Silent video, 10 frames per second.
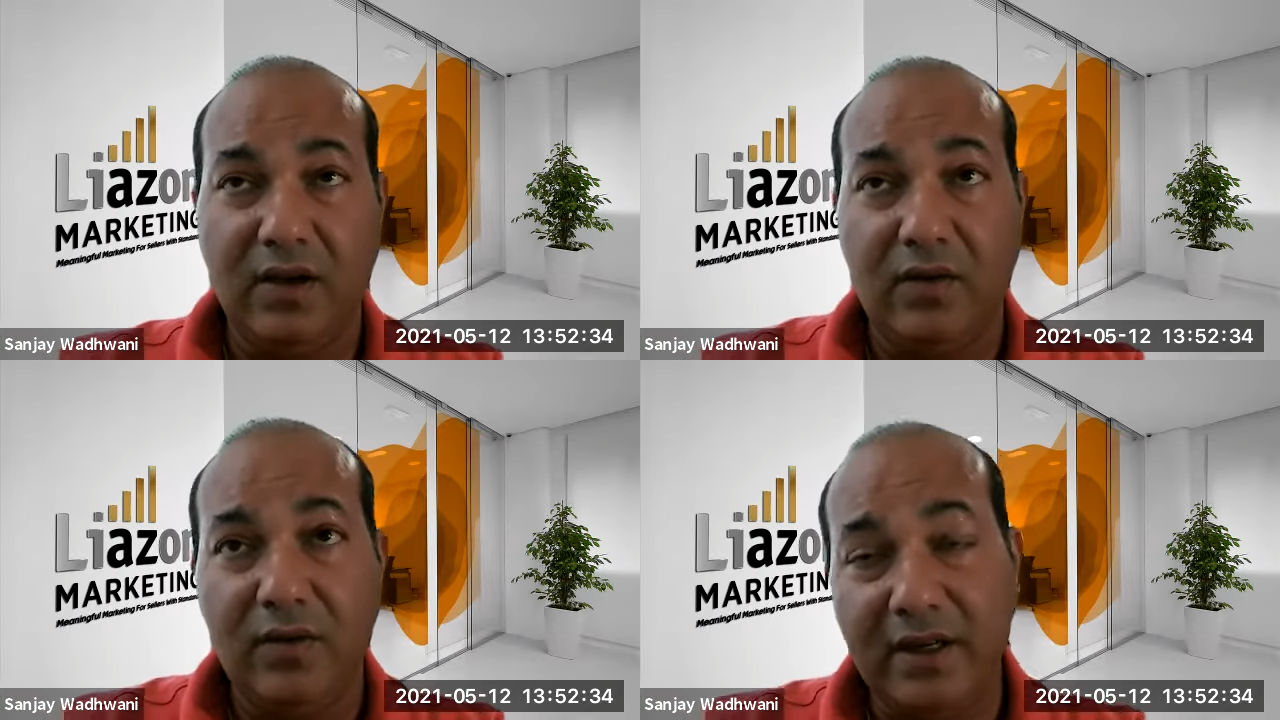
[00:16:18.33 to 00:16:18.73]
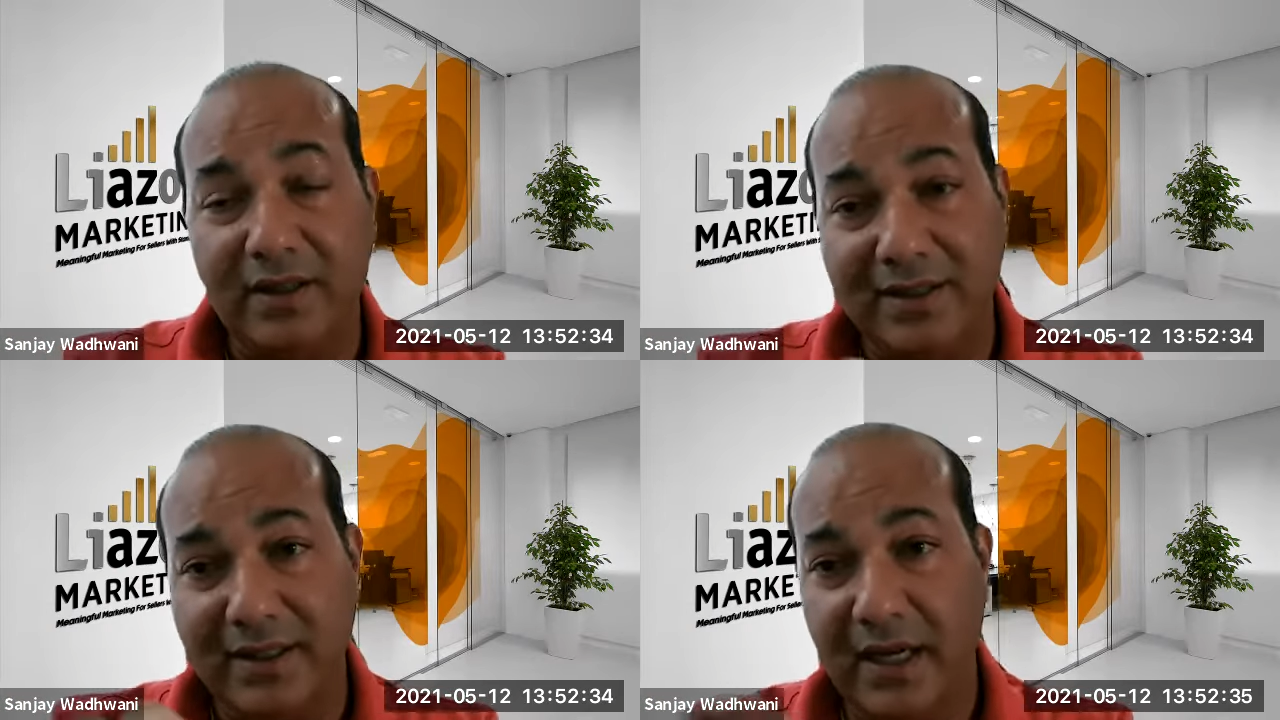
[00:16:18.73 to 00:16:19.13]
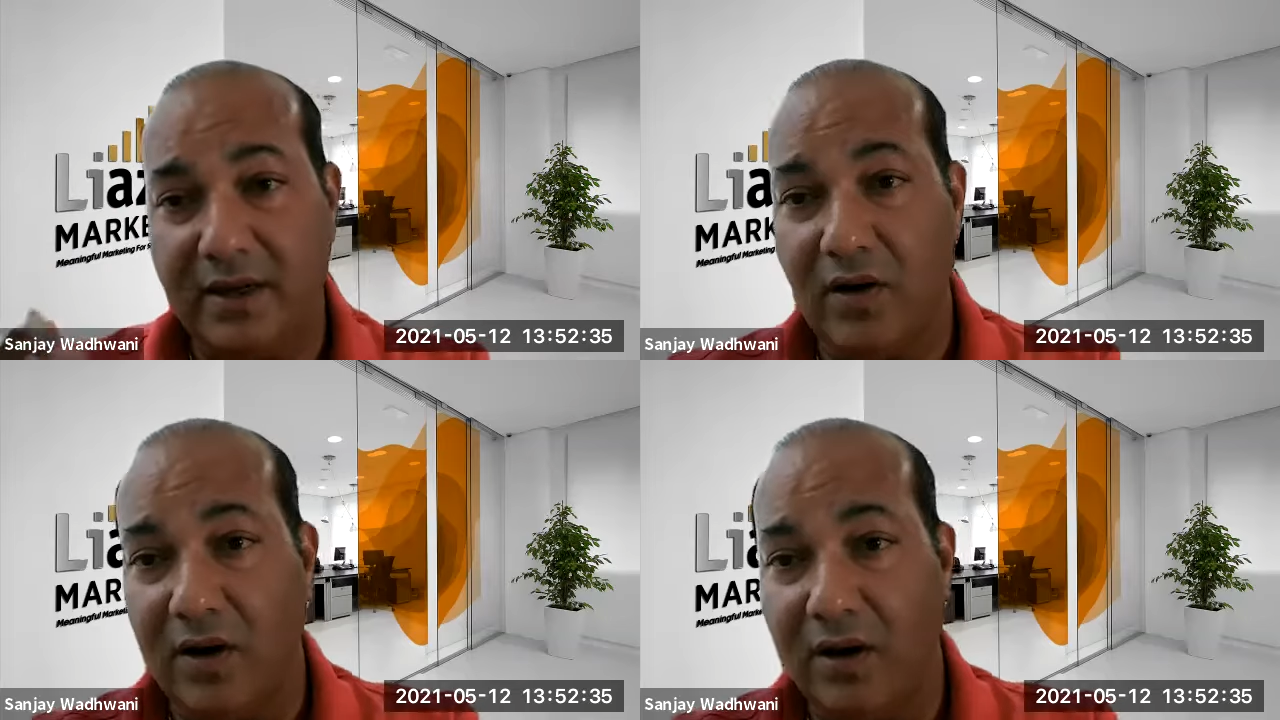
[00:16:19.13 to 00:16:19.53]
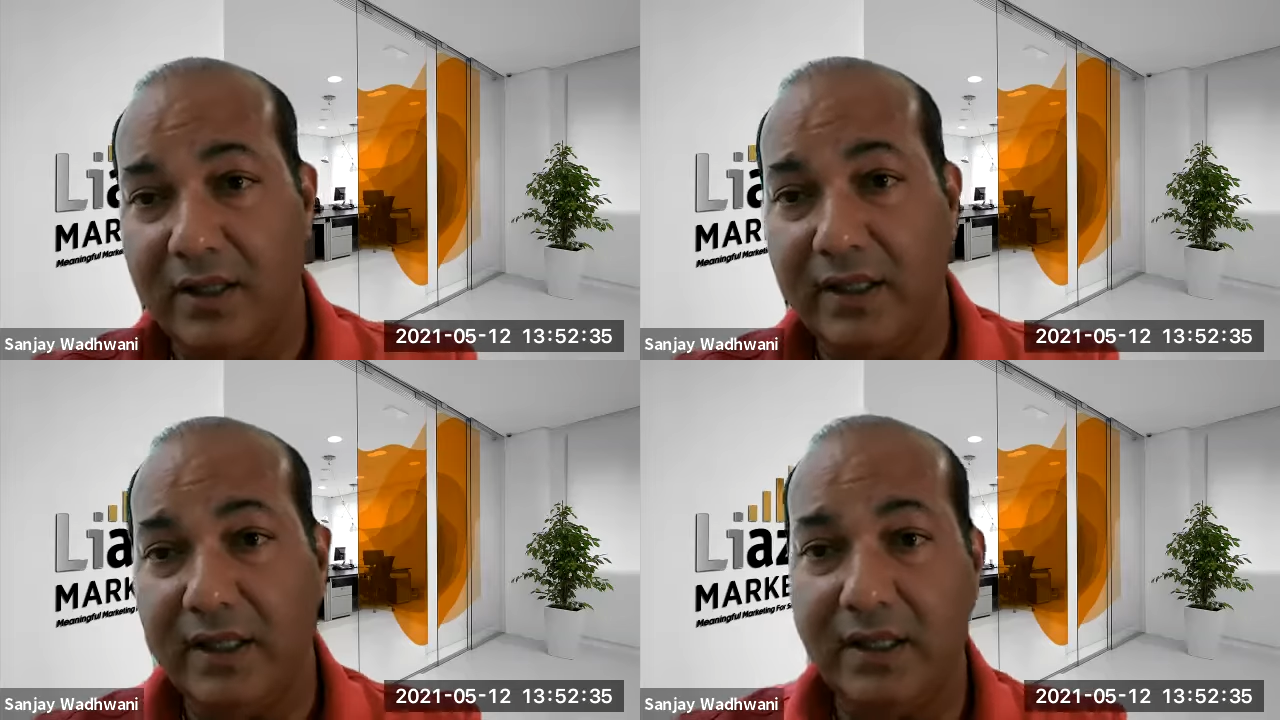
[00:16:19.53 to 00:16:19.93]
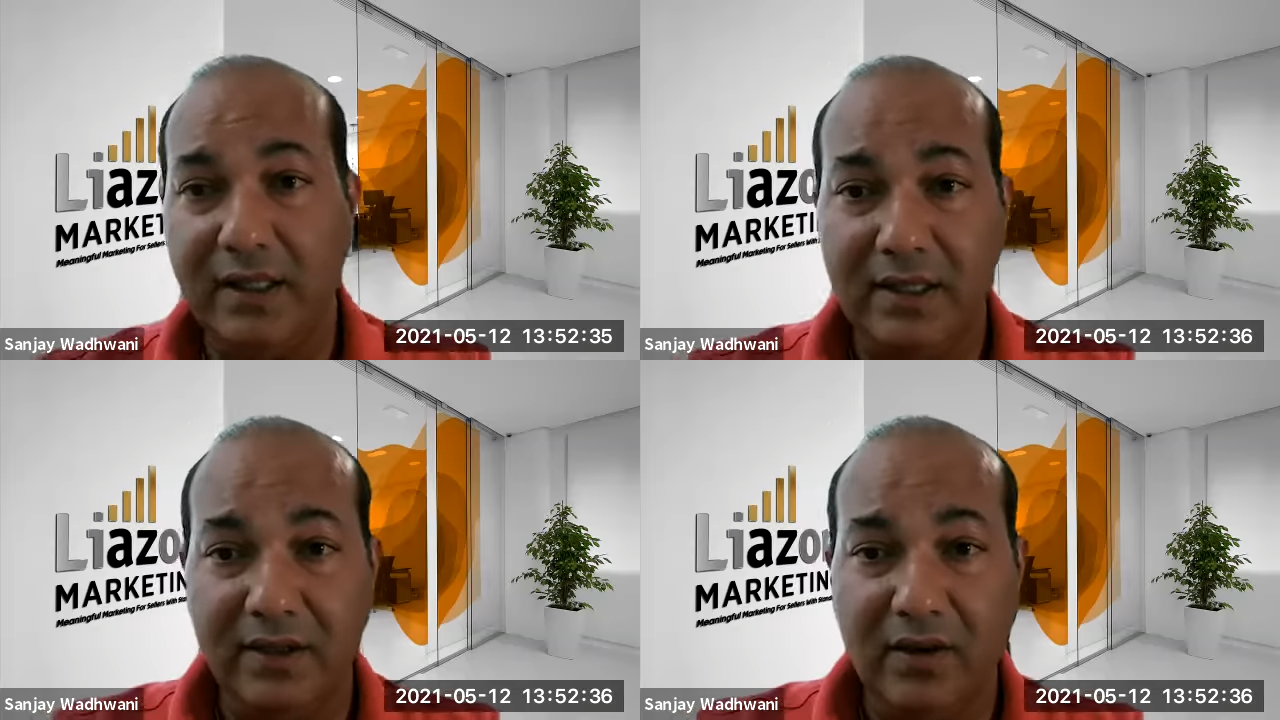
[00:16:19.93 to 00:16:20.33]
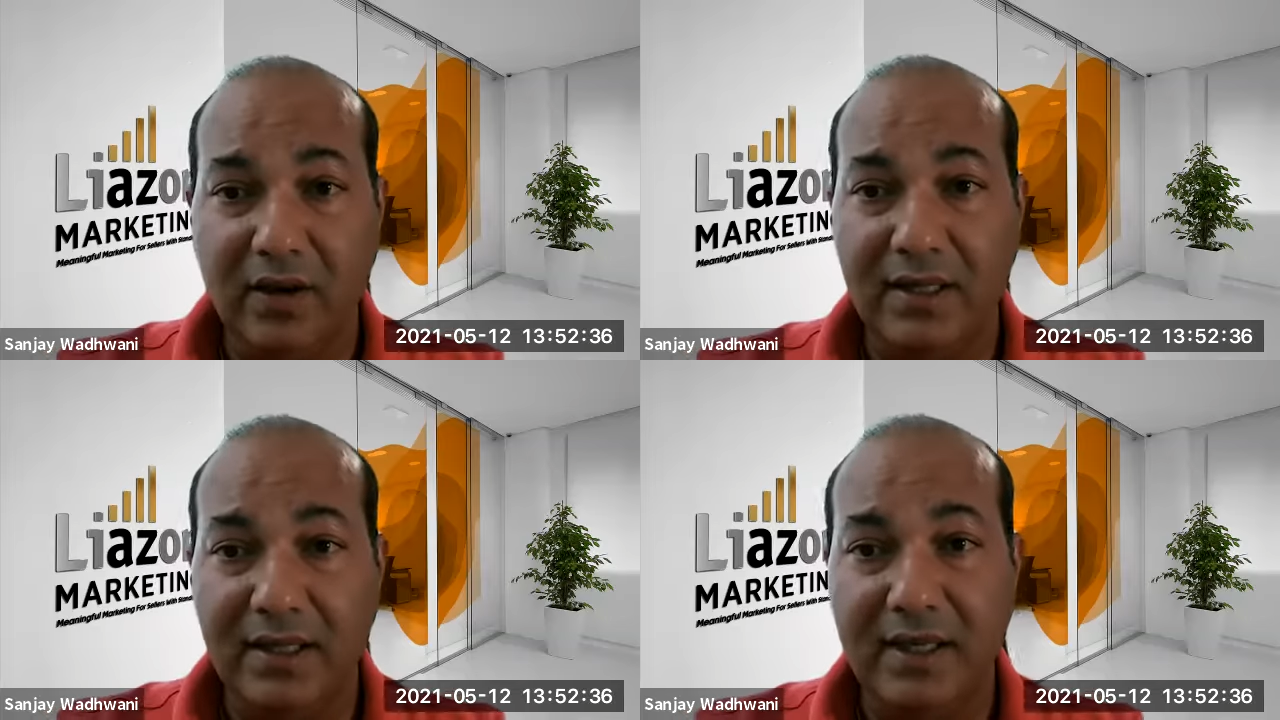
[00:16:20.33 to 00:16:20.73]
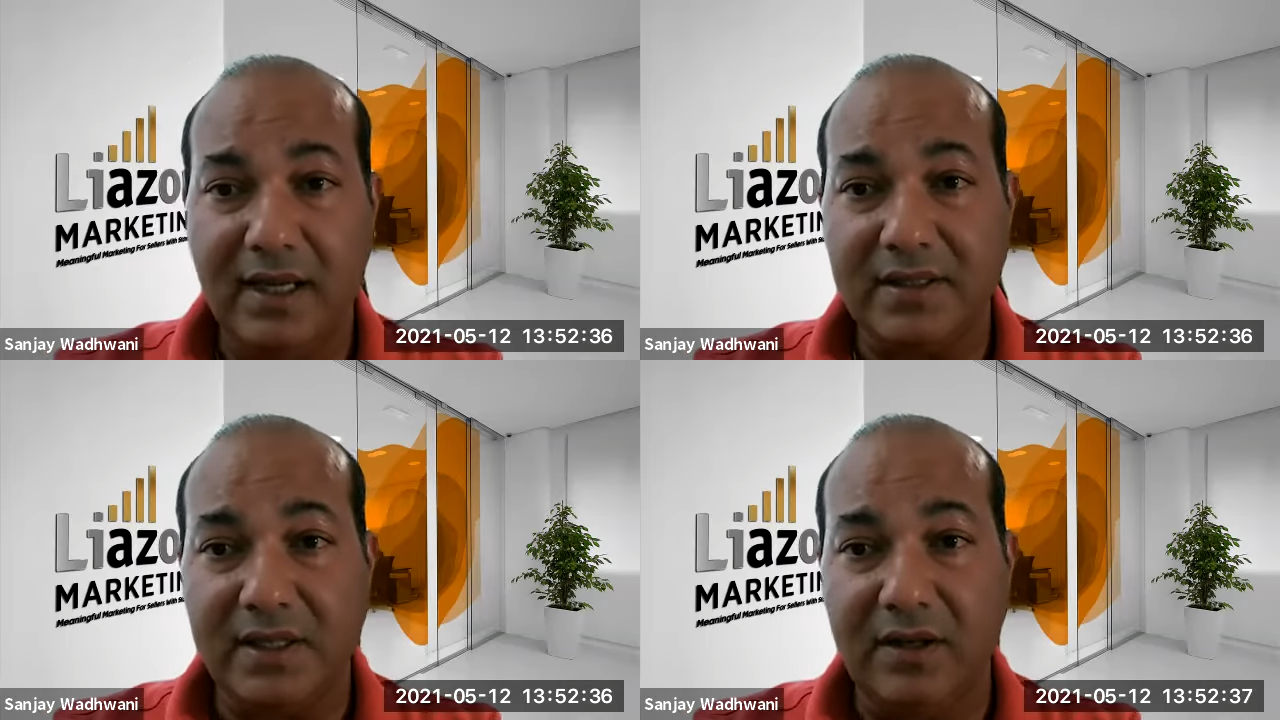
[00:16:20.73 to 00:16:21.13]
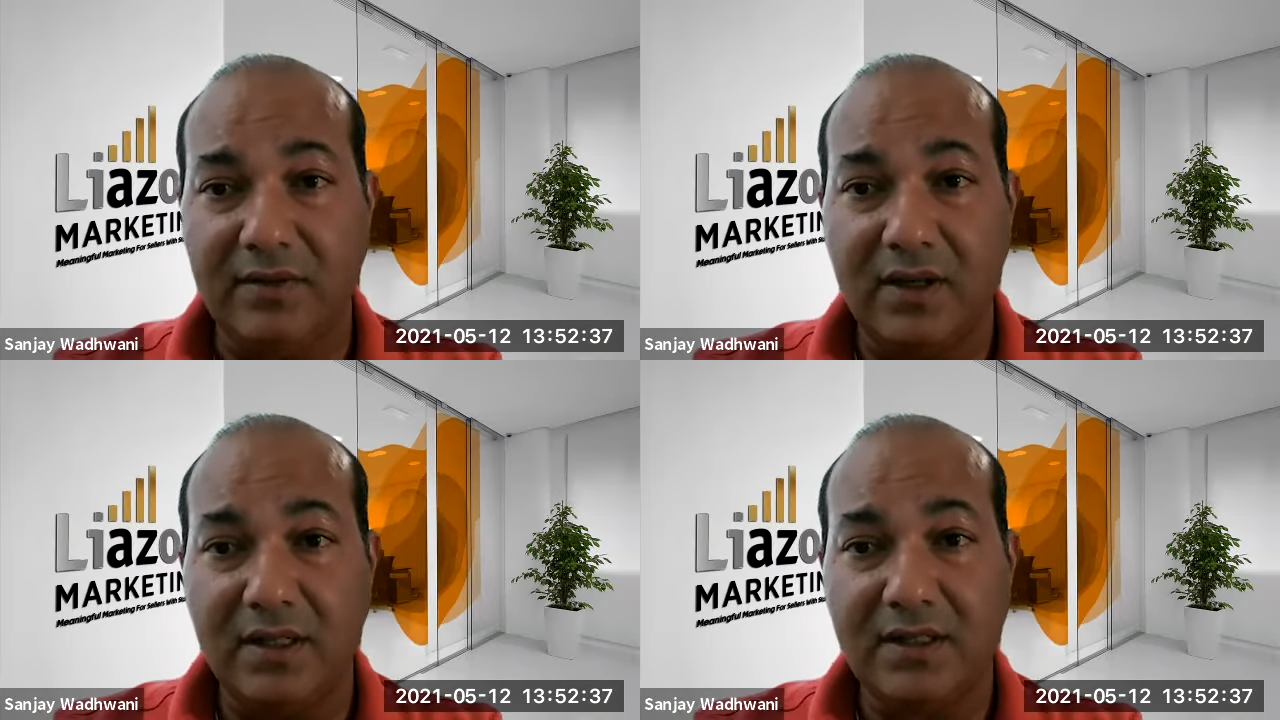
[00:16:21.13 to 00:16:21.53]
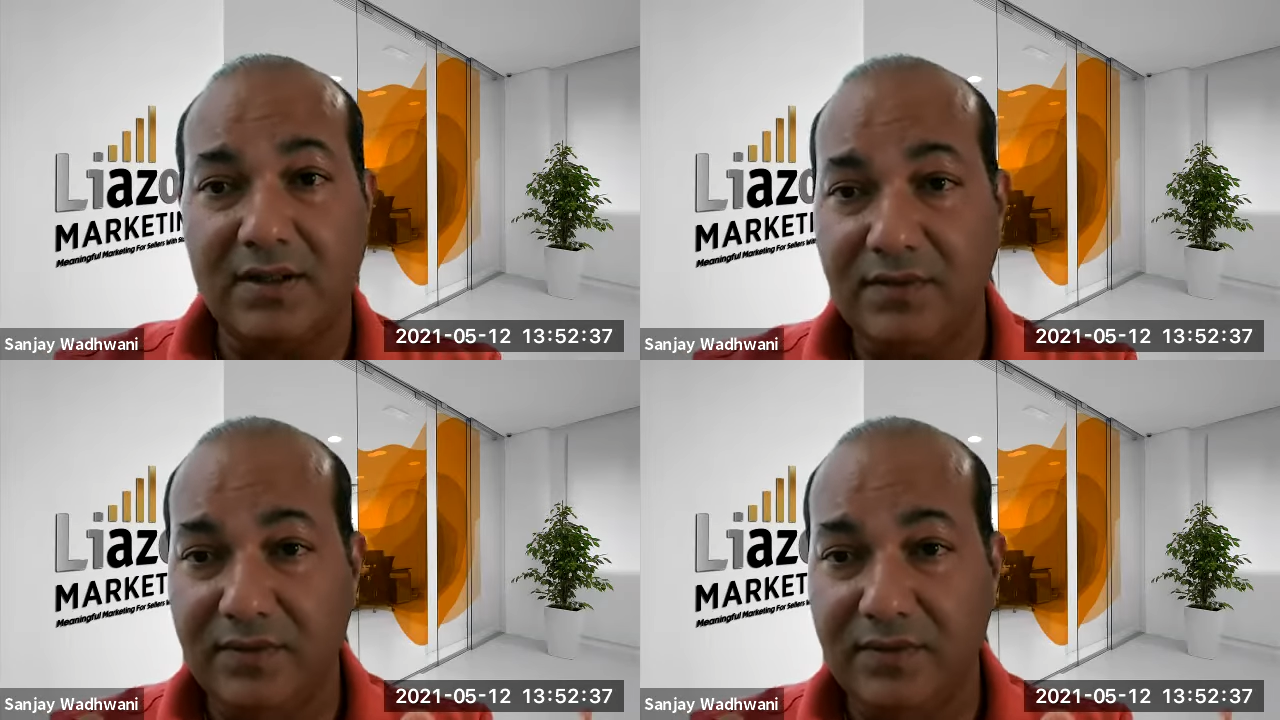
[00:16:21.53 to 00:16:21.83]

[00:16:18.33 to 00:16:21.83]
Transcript: We're going to take all the non-index keywords.